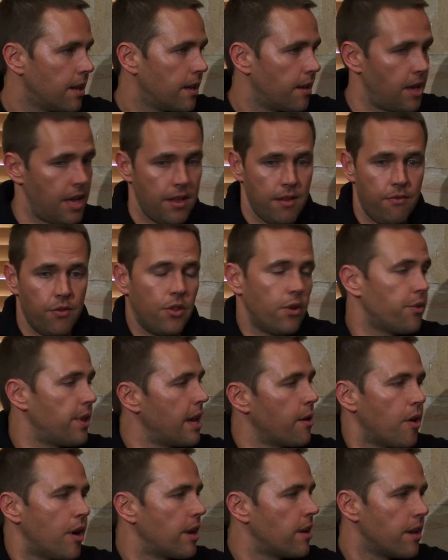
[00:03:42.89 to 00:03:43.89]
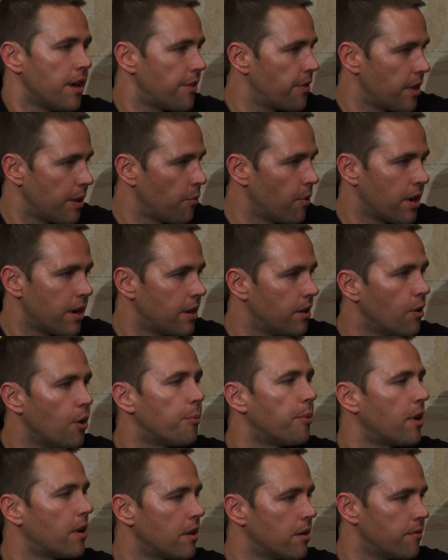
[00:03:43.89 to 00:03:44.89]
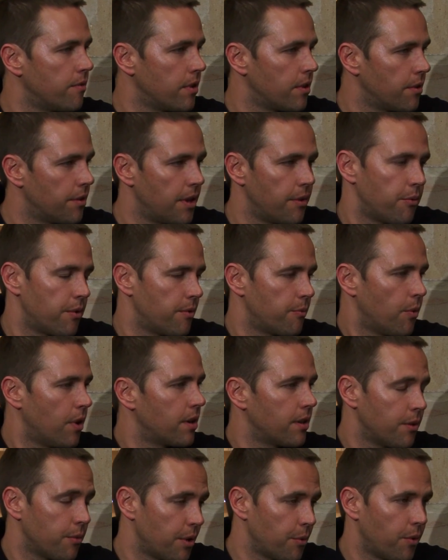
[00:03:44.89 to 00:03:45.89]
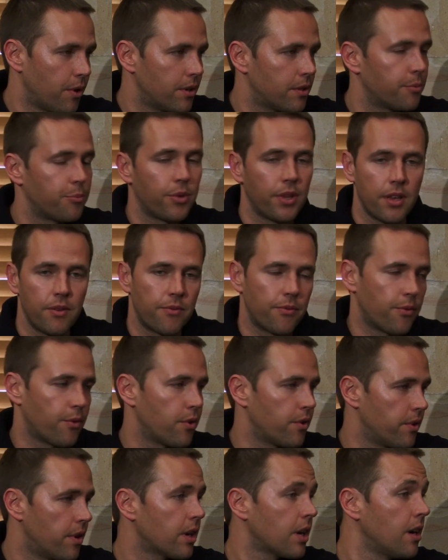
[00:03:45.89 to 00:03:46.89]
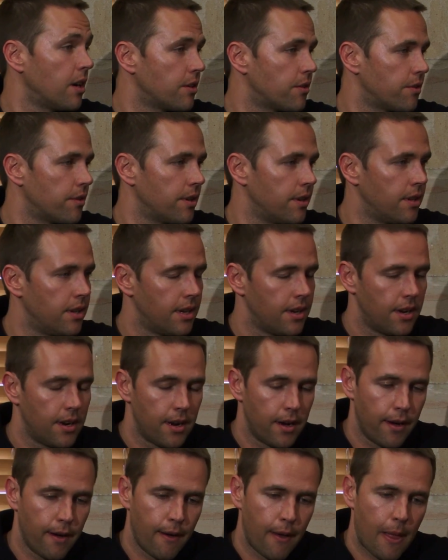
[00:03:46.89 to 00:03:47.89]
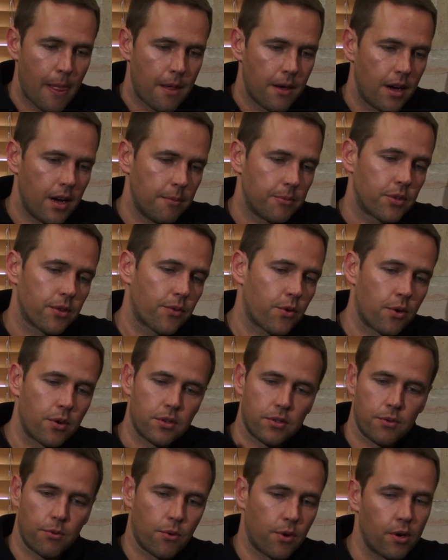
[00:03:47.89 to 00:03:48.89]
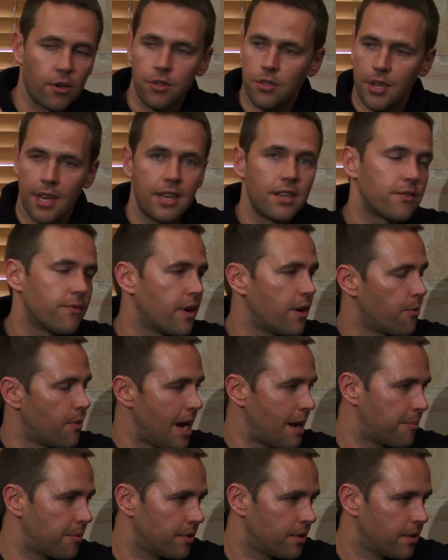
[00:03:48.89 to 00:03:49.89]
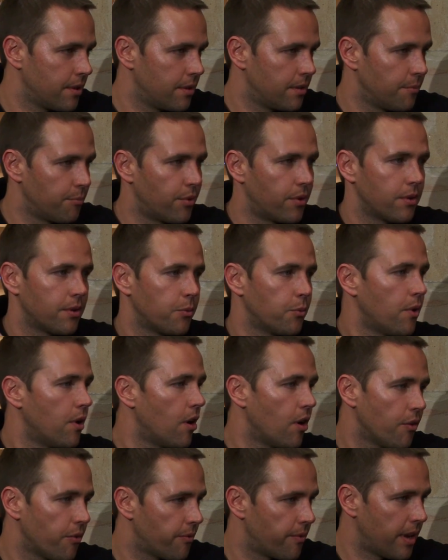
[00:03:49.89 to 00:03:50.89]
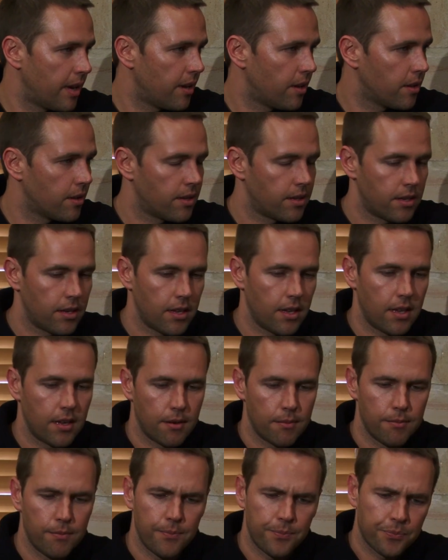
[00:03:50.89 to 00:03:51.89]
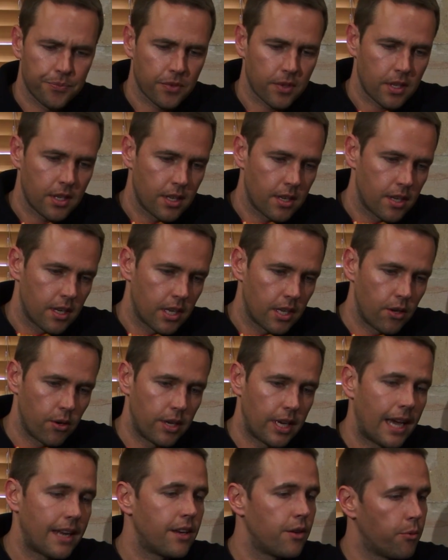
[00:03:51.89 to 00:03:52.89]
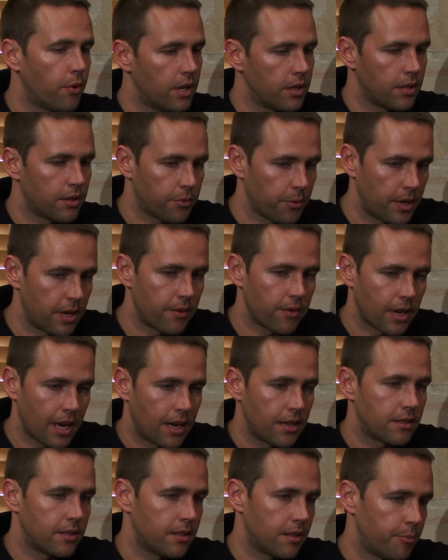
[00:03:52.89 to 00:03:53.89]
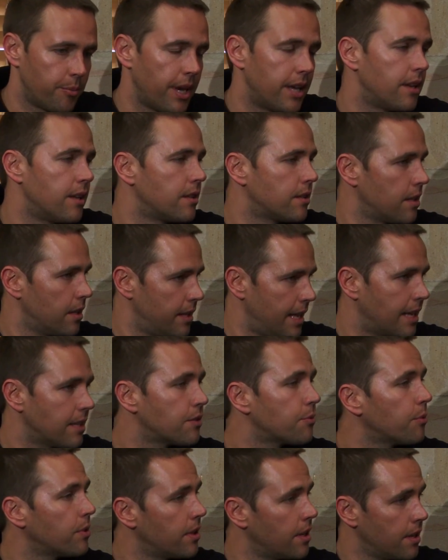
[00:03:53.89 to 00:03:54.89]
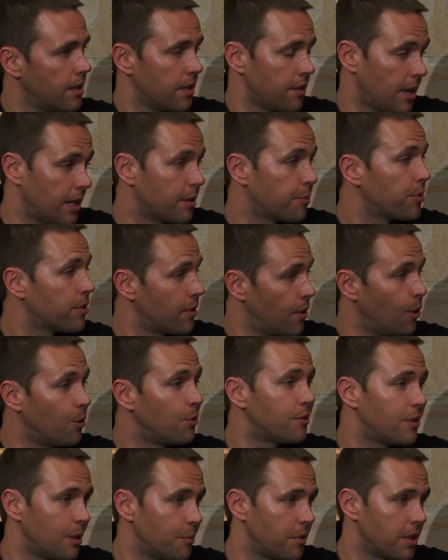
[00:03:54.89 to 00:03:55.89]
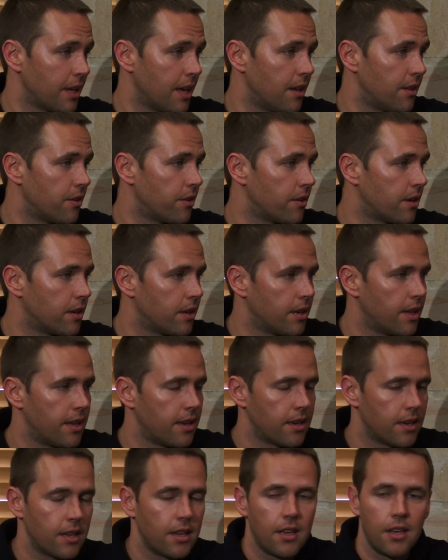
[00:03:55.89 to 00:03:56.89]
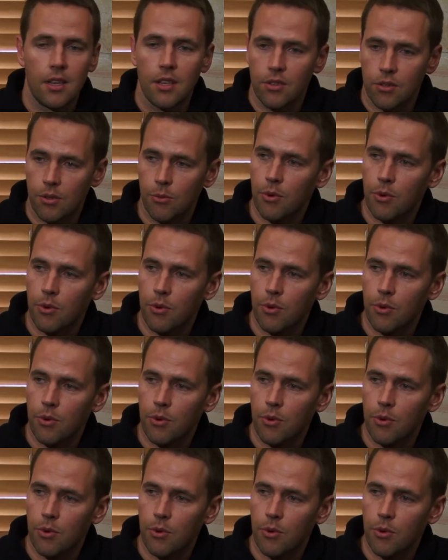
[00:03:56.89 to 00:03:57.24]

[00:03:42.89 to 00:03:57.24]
even though they had nothing. They wanted no part of it. They wanted to play for their country. So of course the world changed very rapidly. The Berlin Wall fell, and in '91 Lithuania got its independence, and that's when they got to put their own team together. And so